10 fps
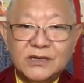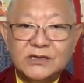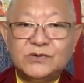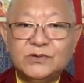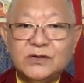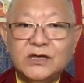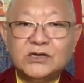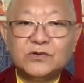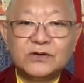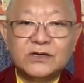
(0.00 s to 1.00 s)

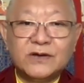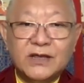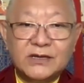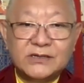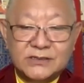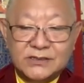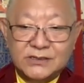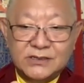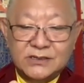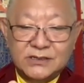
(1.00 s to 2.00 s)
it could create
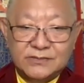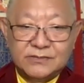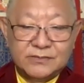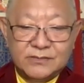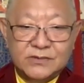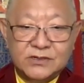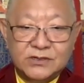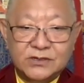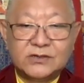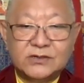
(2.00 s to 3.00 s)
a
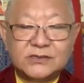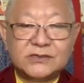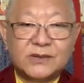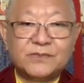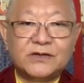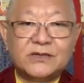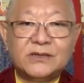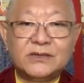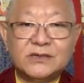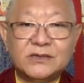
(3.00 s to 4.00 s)
hurt
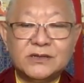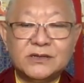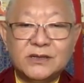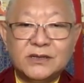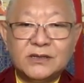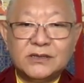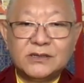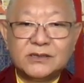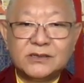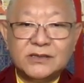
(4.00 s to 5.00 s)
somebody
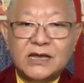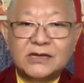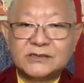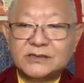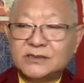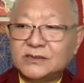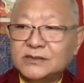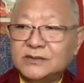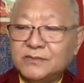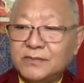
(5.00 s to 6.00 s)
that
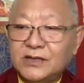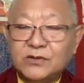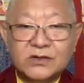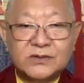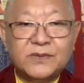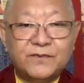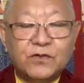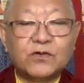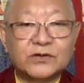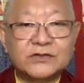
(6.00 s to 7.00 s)
may not be
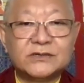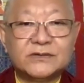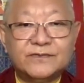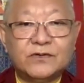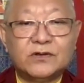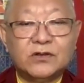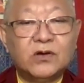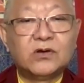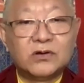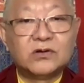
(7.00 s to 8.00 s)
forgotten for a
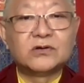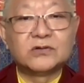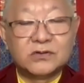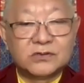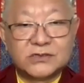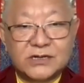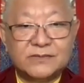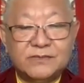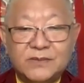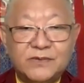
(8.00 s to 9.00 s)
long, long, long
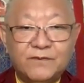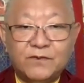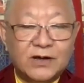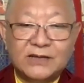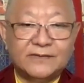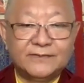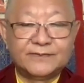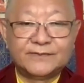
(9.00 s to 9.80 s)
time, maybe for life.